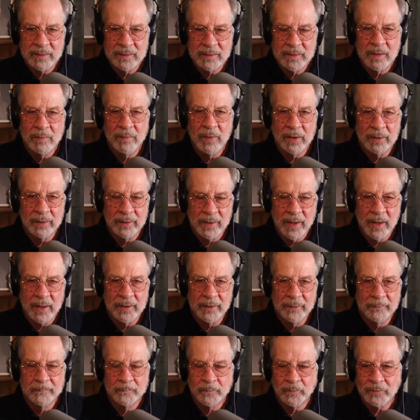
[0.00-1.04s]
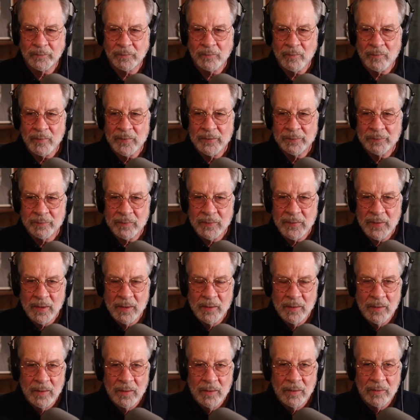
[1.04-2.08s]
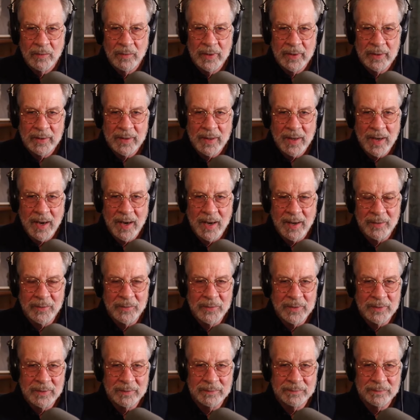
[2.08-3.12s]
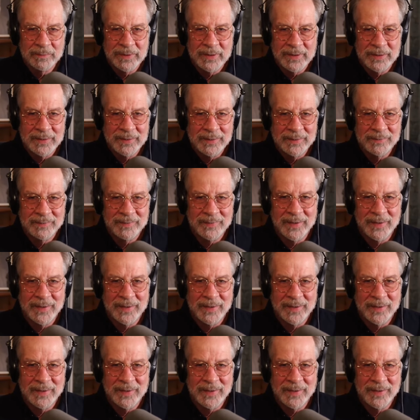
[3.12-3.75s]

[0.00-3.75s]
tomorrow night, when I will be